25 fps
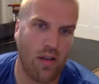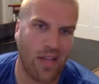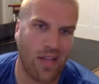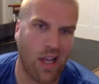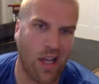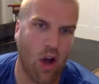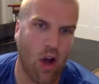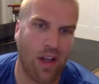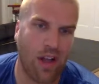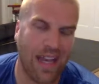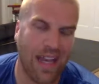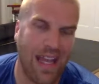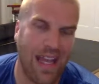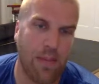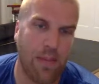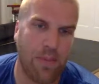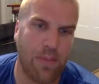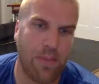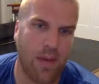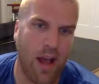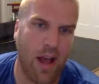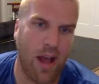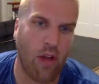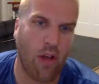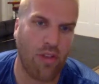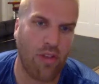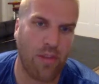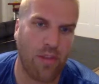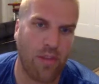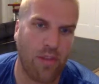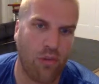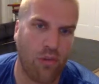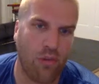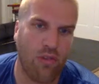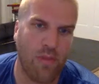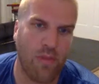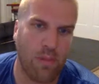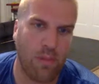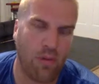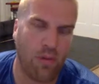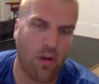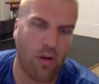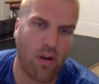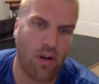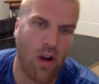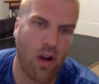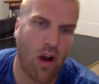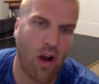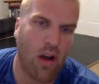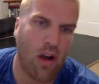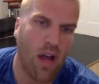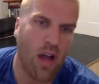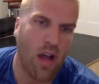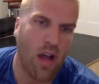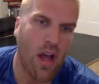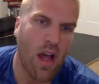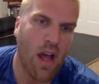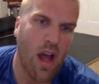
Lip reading: they call it HIP, Health Improvement Protocol.